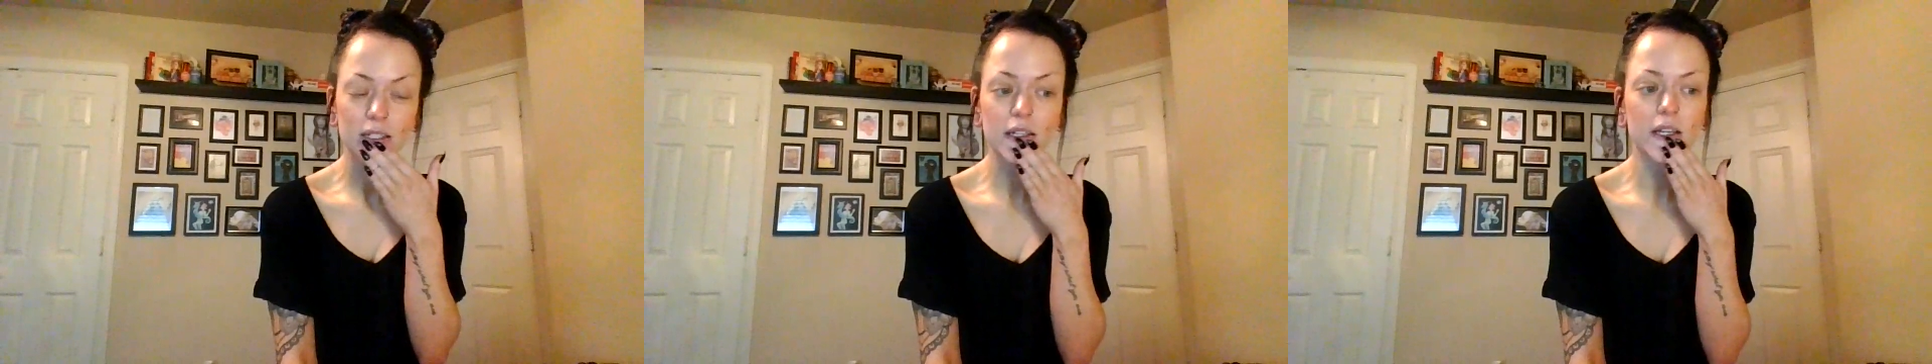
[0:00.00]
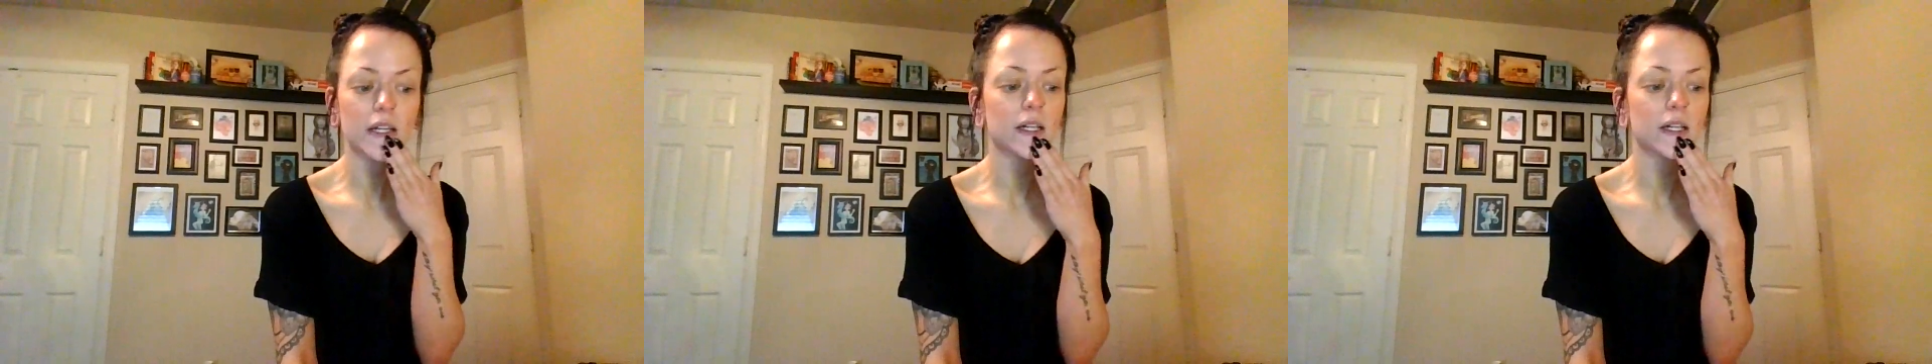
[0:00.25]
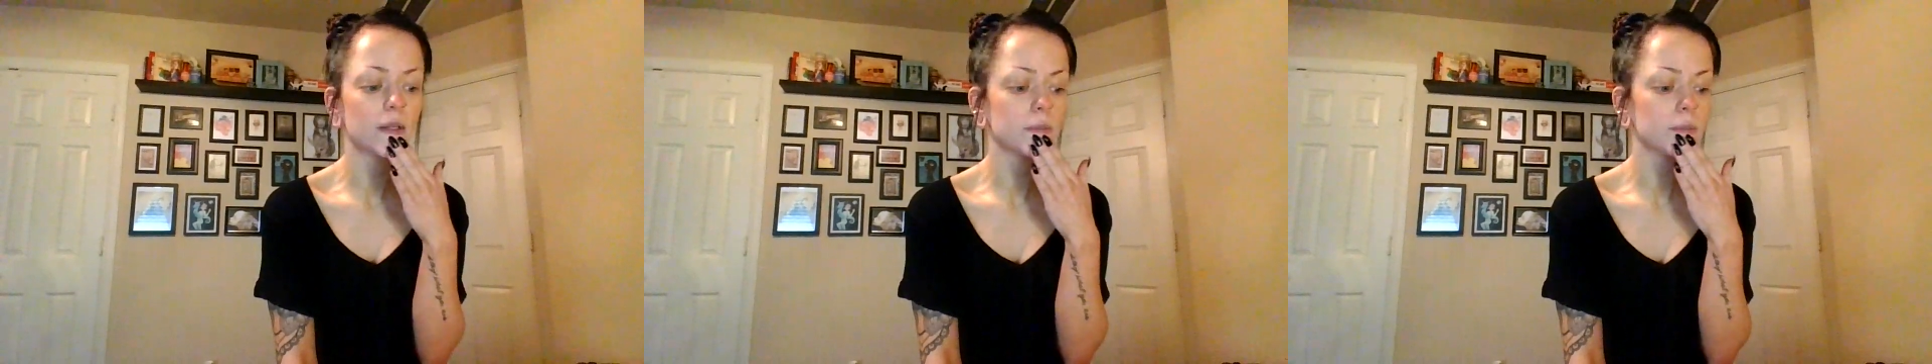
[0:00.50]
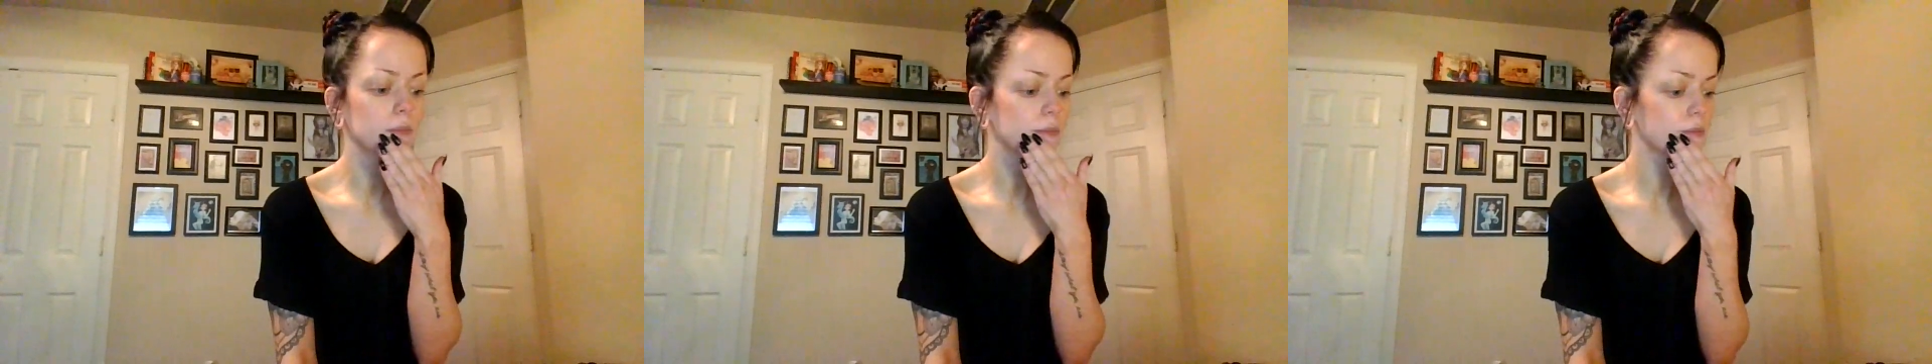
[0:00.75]
I'm
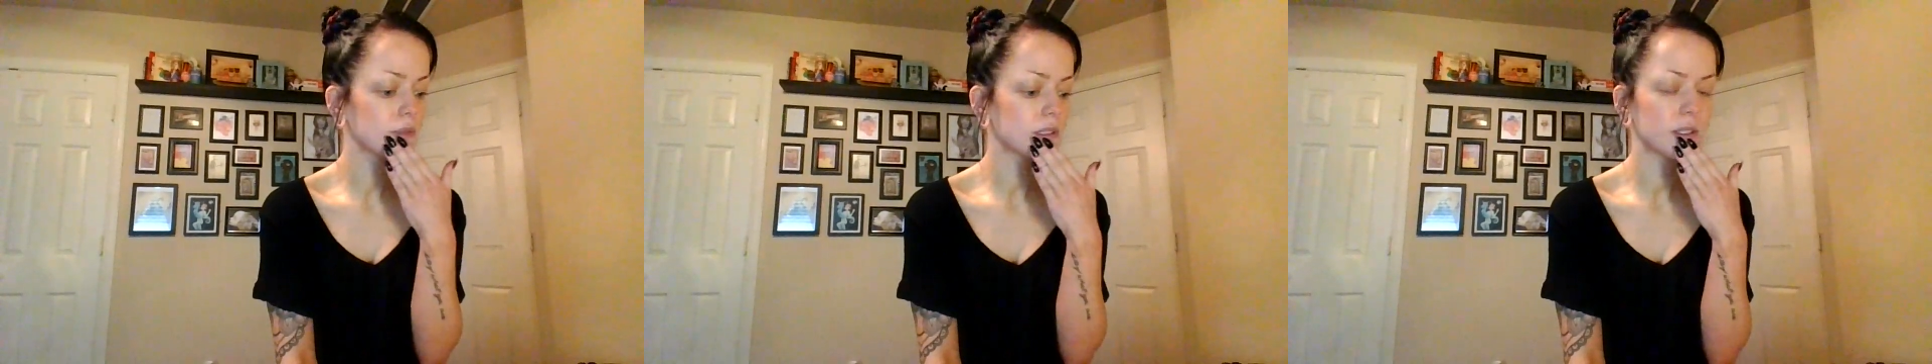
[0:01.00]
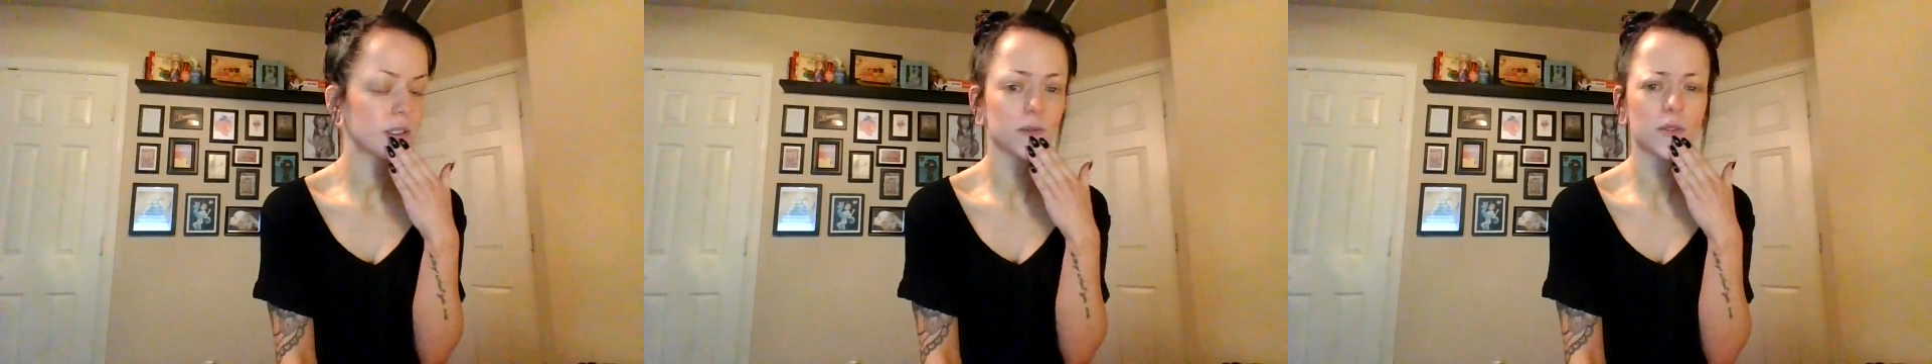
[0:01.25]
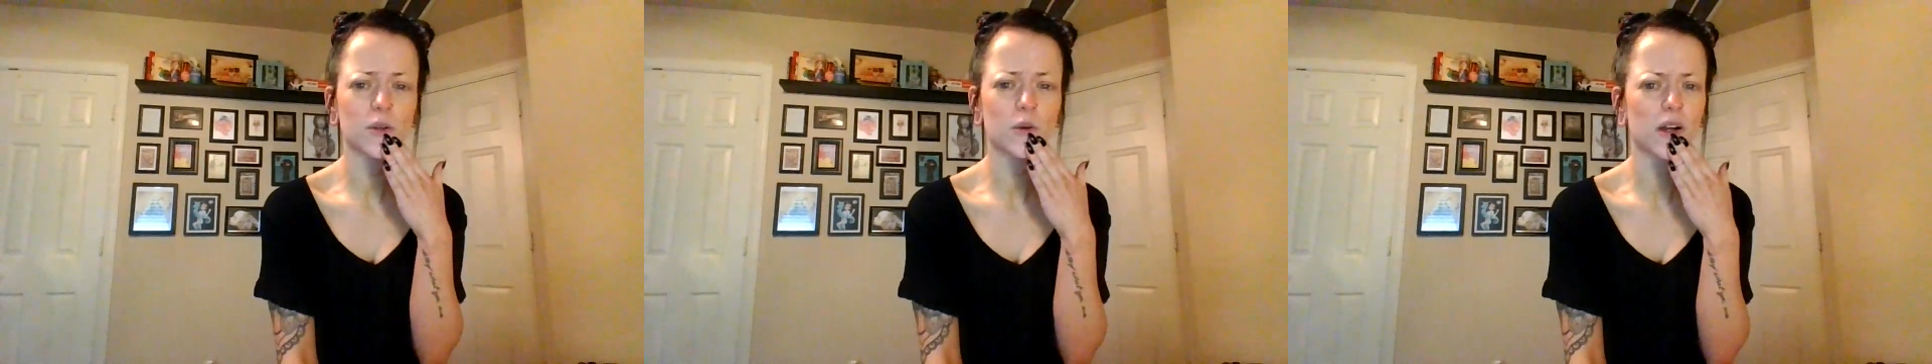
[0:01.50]
so